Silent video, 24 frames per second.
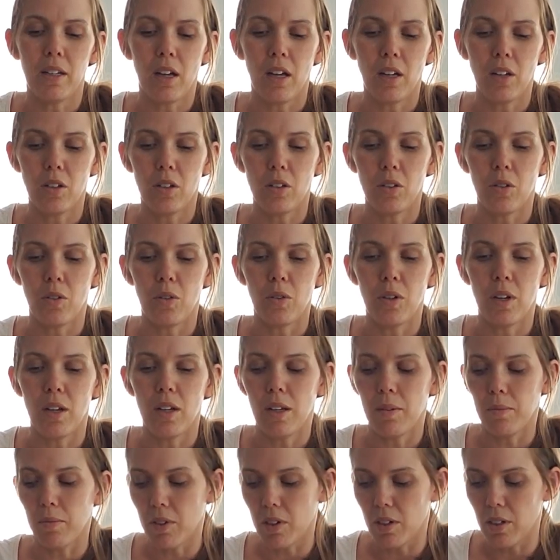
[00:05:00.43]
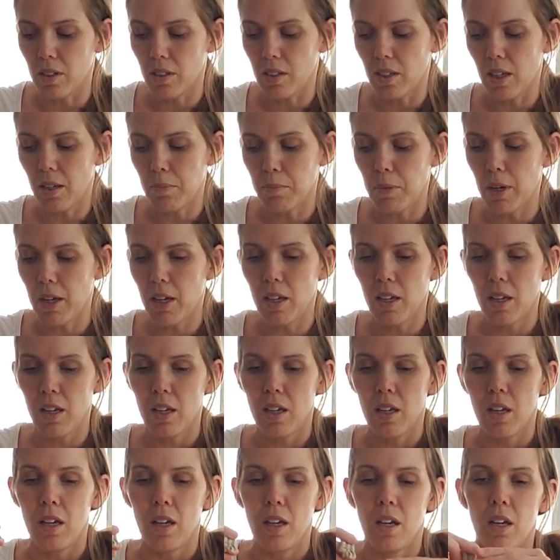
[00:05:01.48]
not glued, and I'm gonna take my
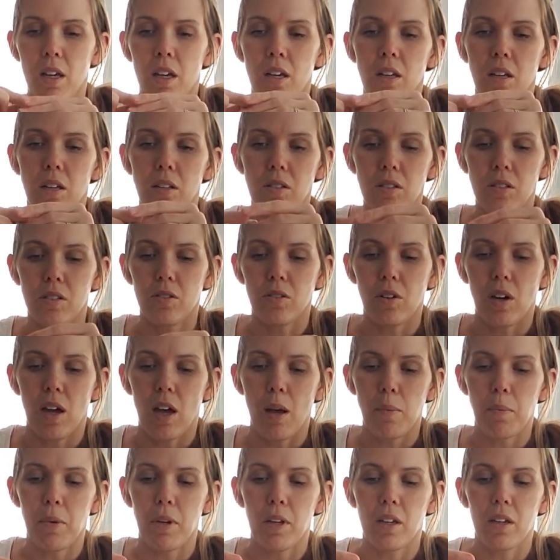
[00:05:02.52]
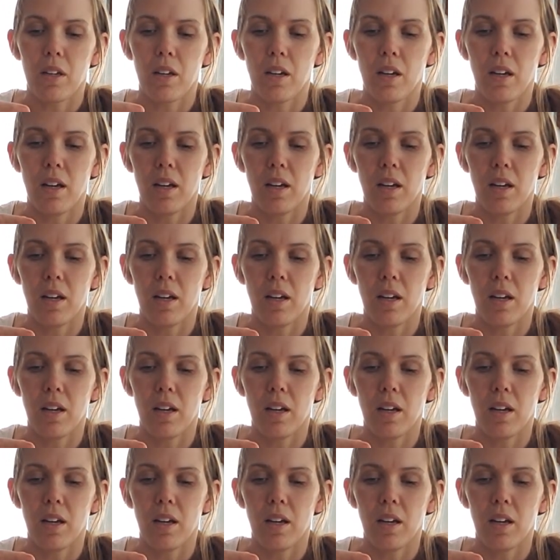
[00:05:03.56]
scrap and